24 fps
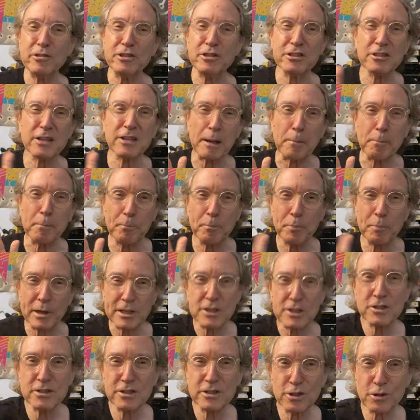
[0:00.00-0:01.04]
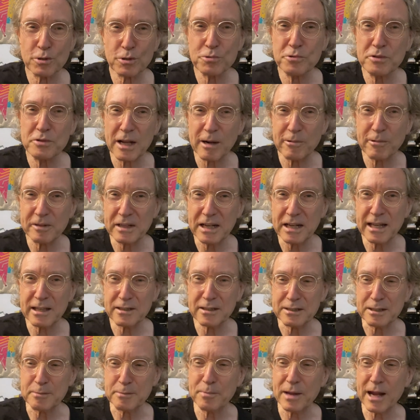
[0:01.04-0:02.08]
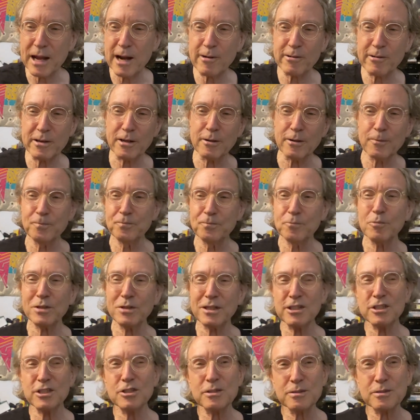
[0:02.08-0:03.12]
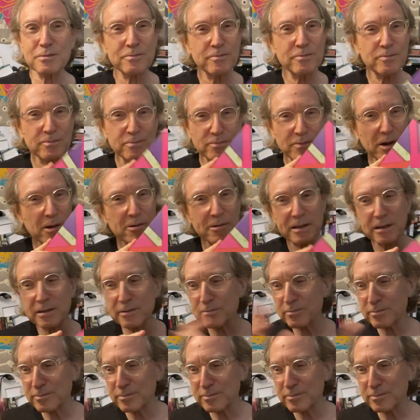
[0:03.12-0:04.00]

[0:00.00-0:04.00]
just like busting through that reality barrier. But this very